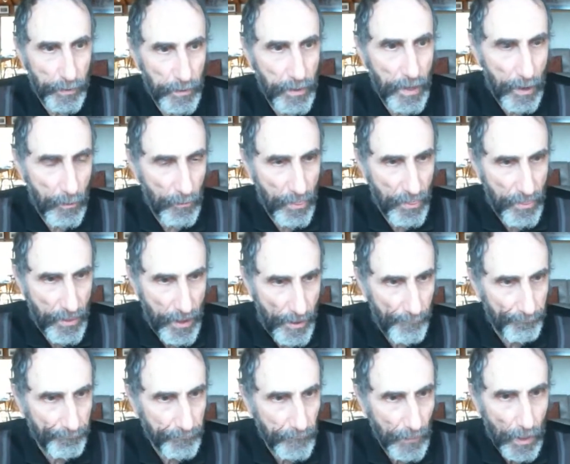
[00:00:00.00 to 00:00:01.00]
between
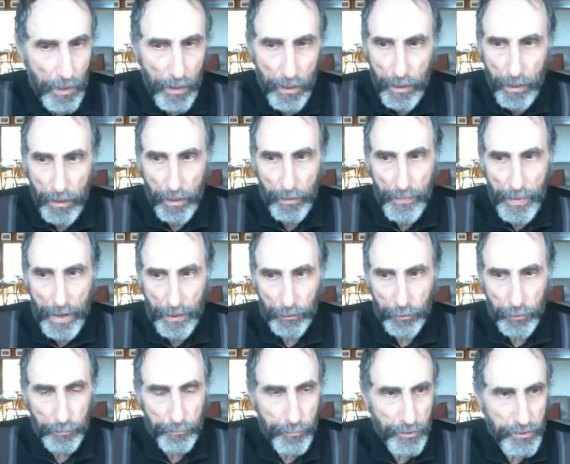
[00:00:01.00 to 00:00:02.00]
now and then.
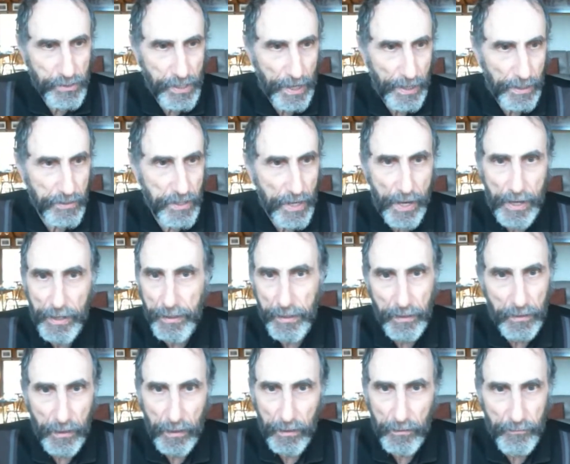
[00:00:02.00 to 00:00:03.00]
And that could pertain
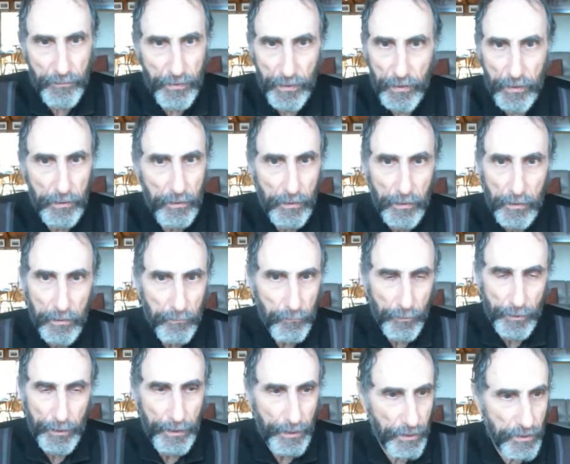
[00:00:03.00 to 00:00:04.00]
to any of the